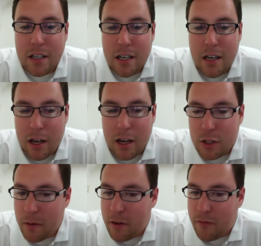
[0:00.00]
You
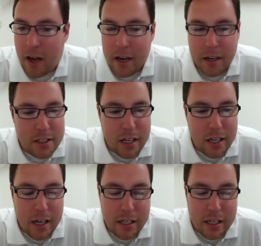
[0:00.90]
should be able to find us
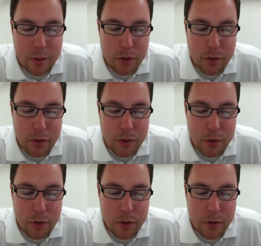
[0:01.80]
as simple